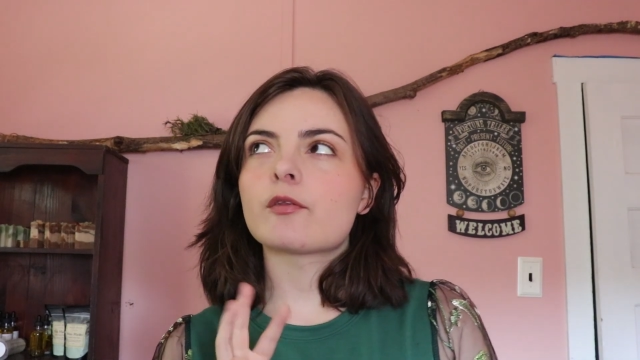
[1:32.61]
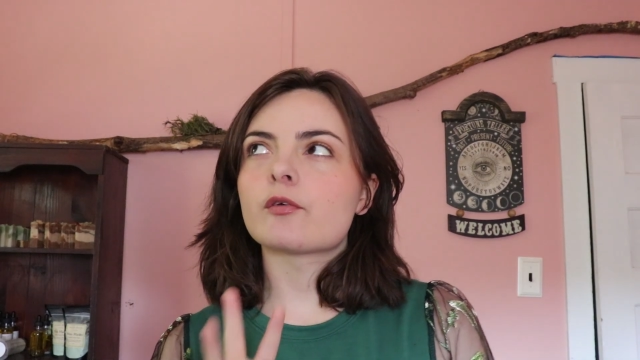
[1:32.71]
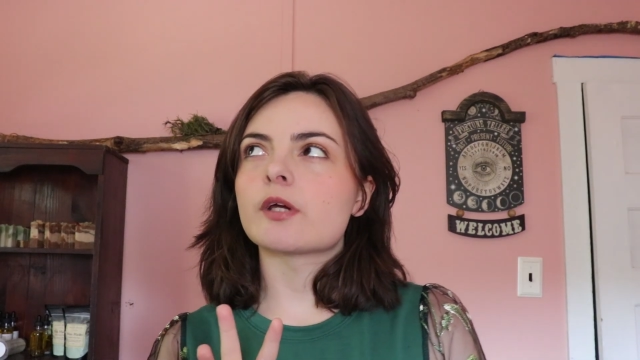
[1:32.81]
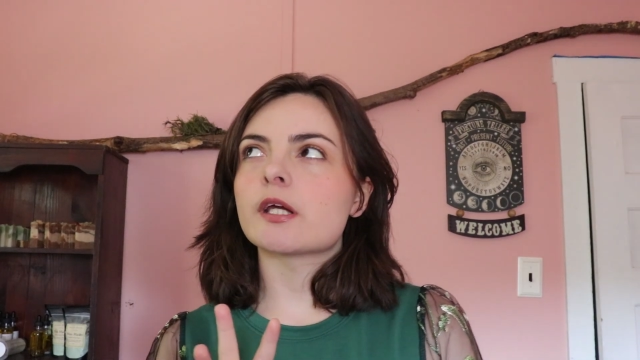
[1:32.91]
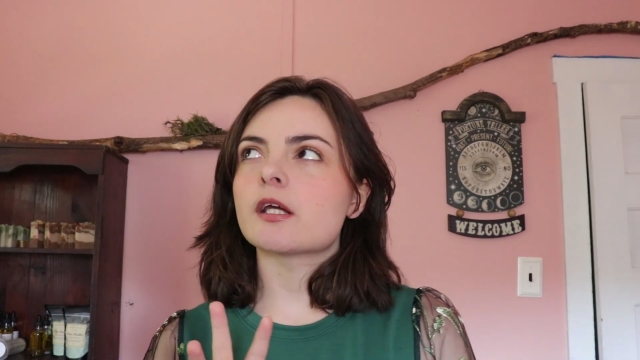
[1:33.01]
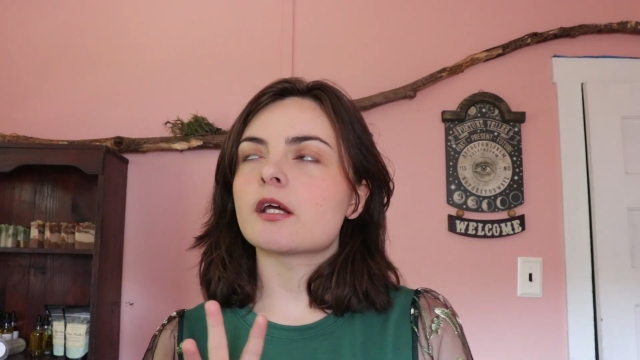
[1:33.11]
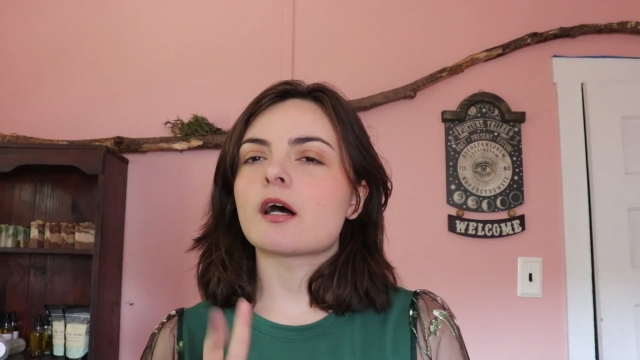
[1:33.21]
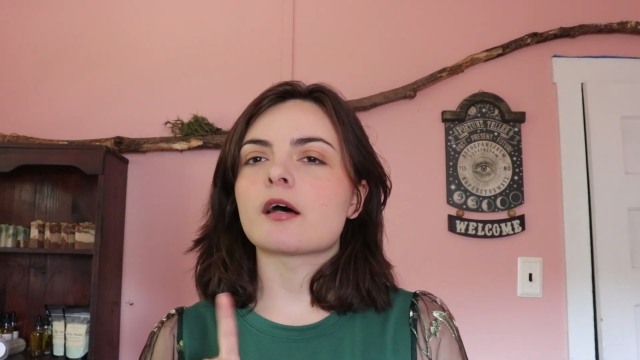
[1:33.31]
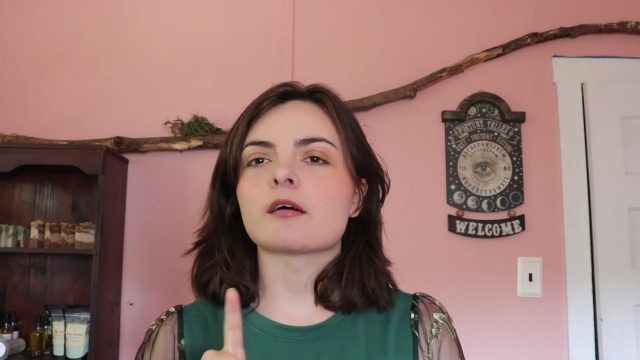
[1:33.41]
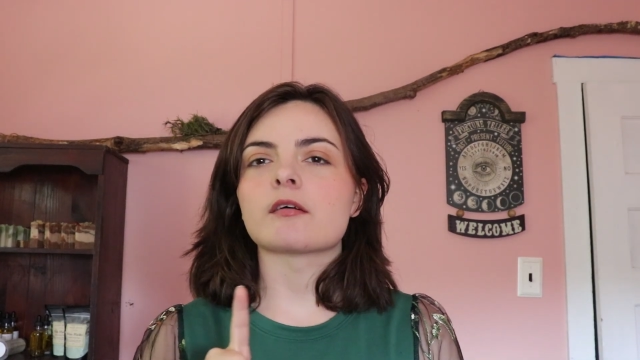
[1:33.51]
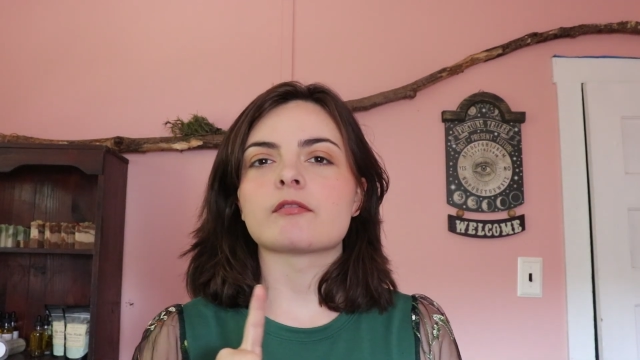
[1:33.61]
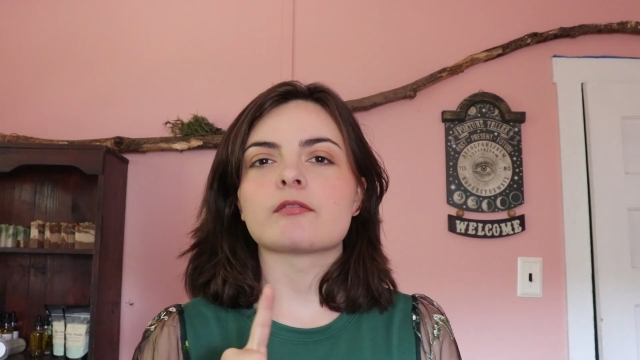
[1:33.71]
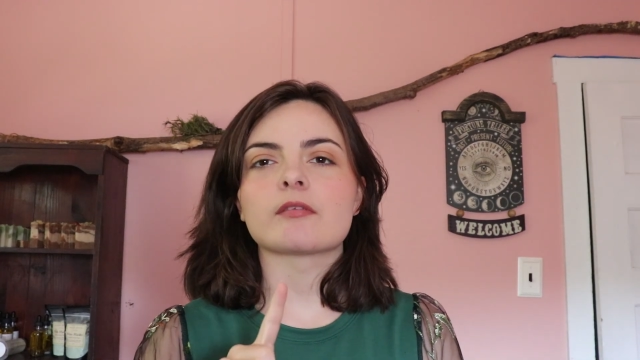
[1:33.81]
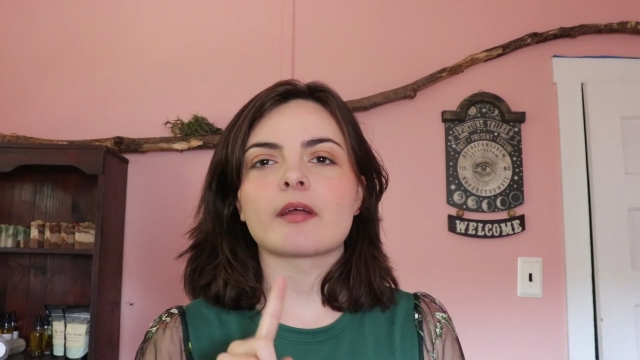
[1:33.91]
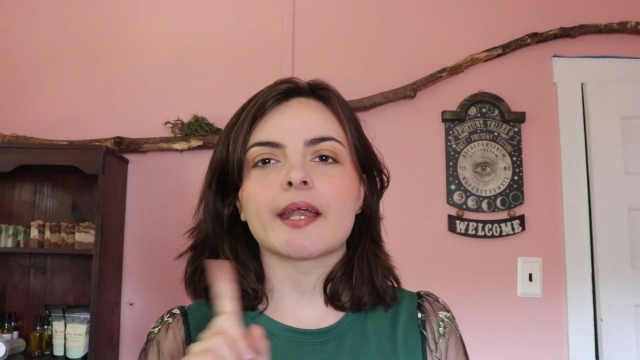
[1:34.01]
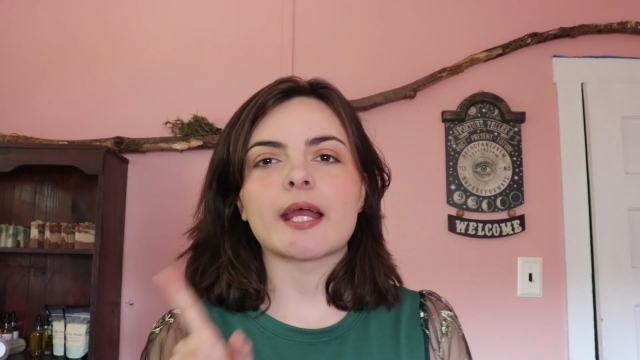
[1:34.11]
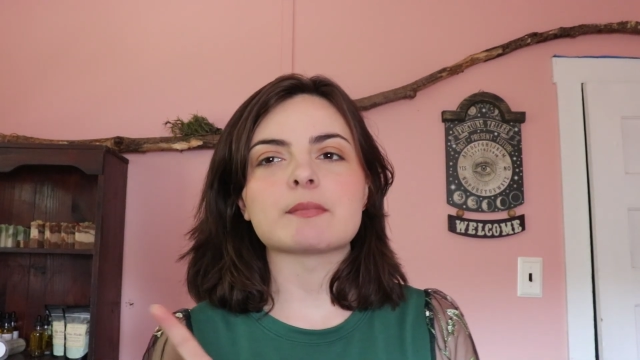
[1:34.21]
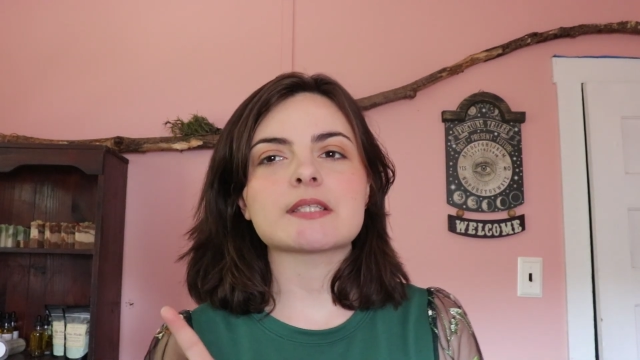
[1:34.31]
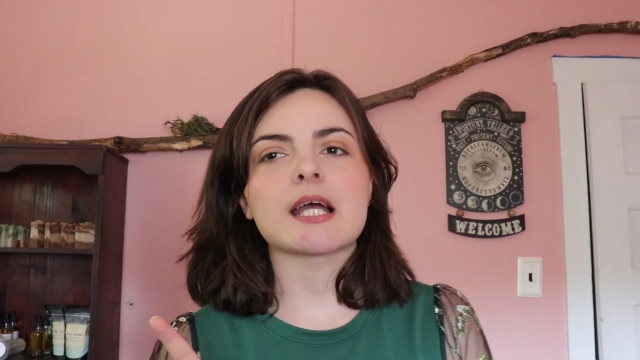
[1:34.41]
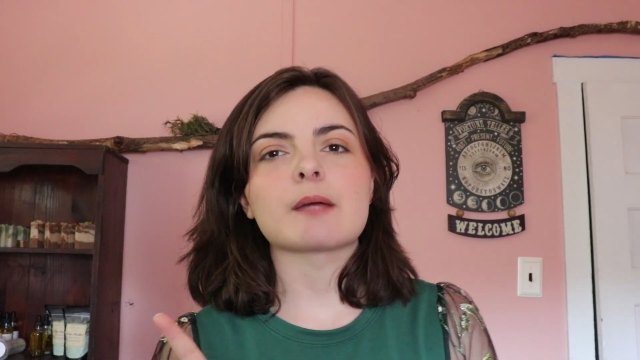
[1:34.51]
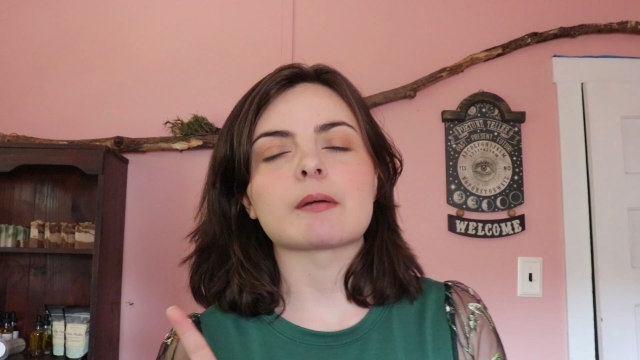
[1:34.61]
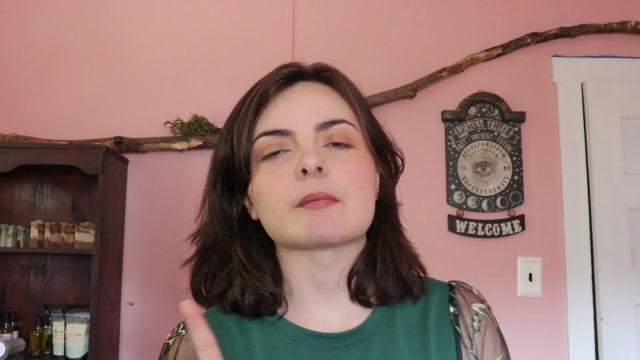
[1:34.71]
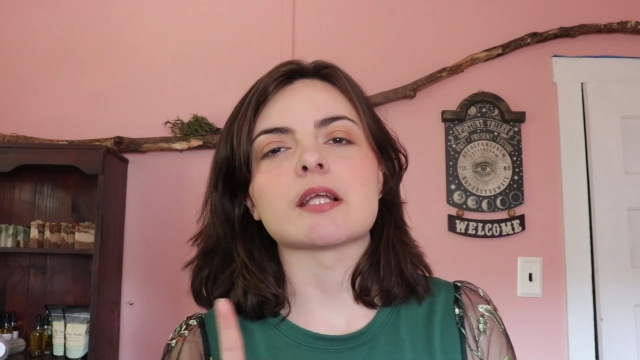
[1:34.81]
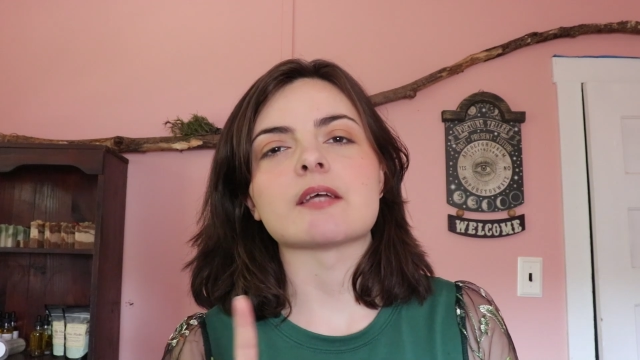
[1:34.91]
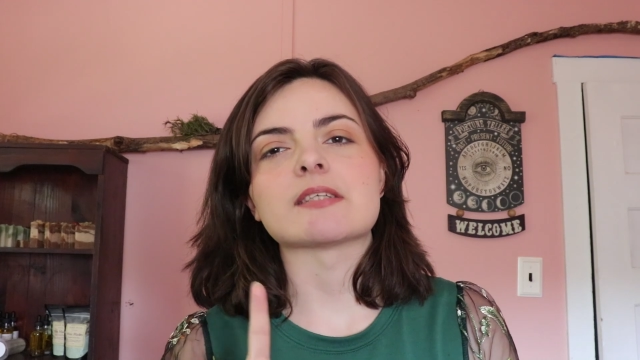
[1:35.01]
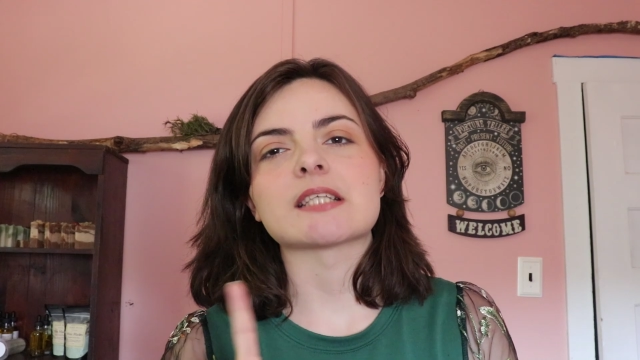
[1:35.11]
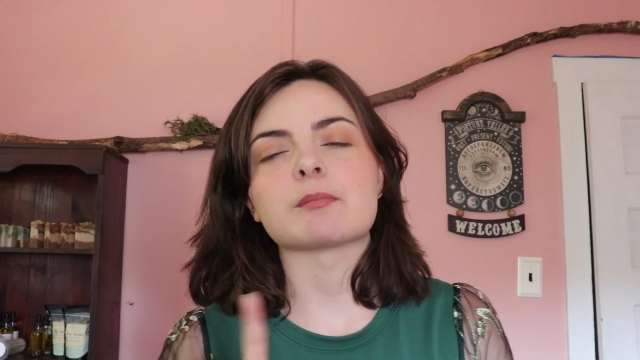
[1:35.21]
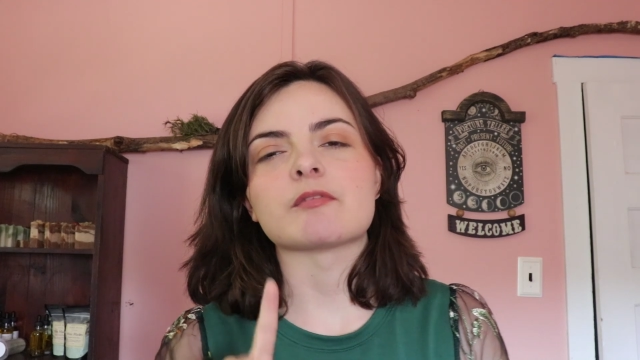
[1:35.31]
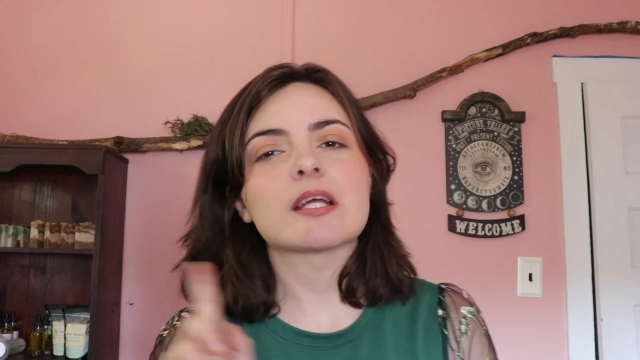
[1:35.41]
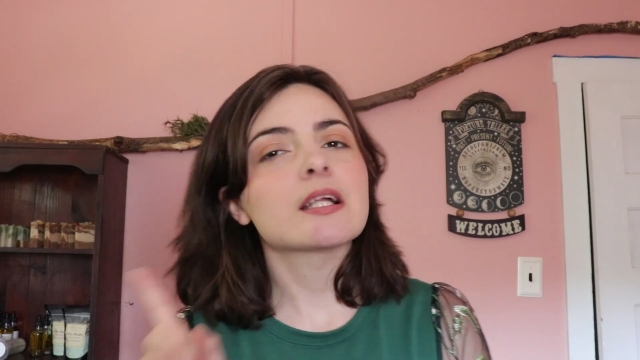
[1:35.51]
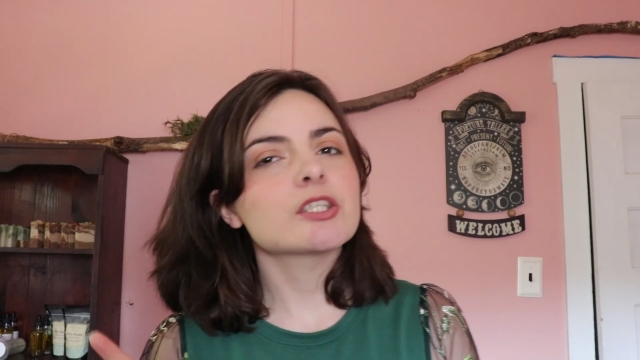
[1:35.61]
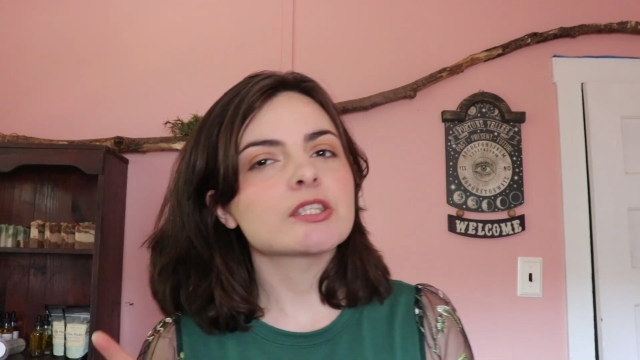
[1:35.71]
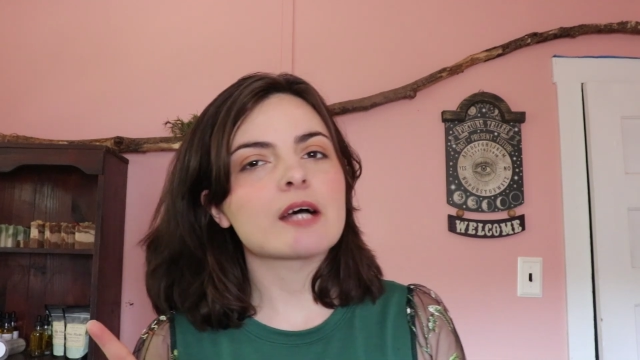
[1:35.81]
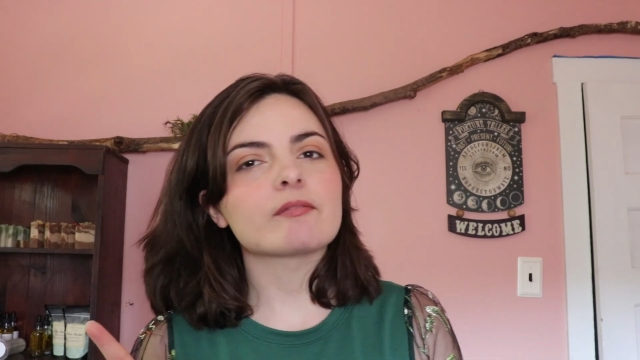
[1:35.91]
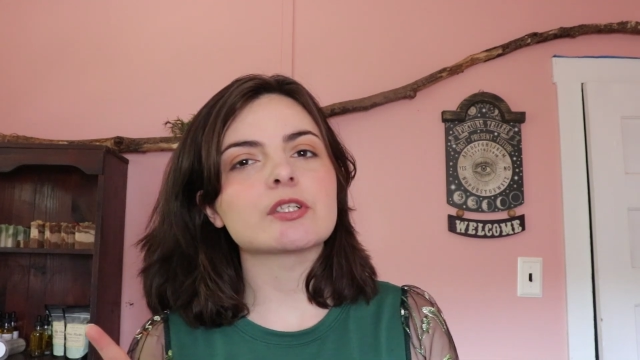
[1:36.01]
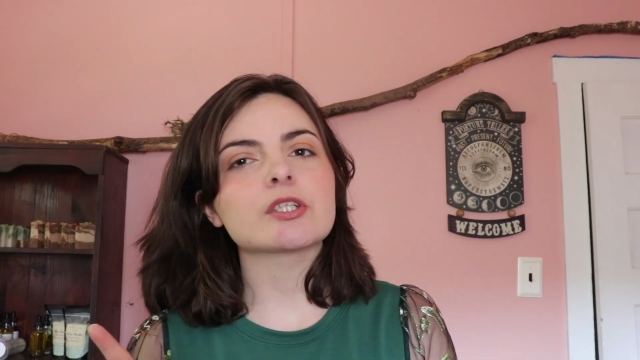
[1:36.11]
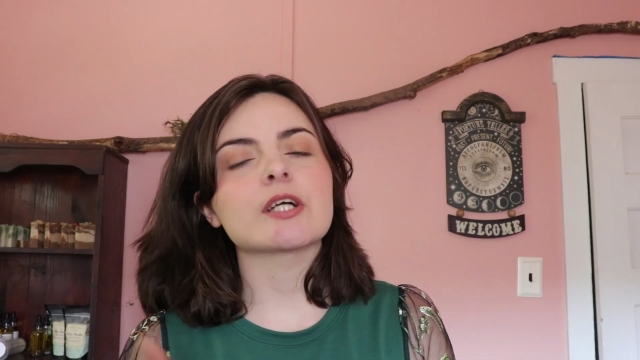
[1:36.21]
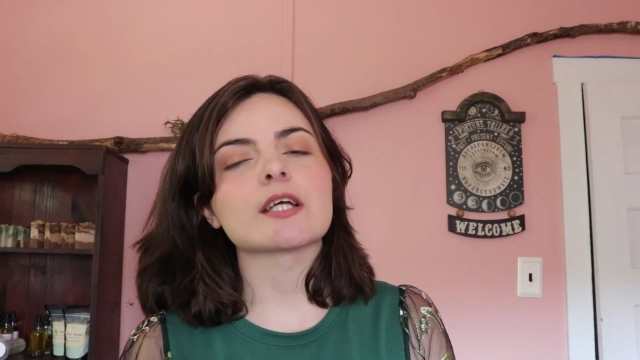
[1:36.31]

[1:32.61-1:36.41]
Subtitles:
3 of the same type, I believe a type of English lavender,